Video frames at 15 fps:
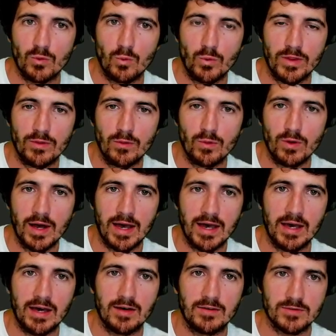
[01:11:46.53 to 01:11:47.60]
we do
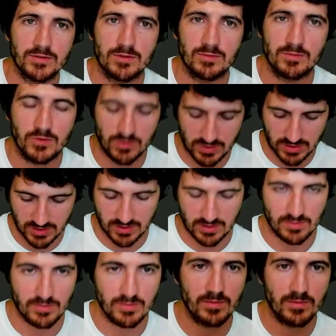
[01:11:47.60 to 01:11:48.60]
have, so I'm gonna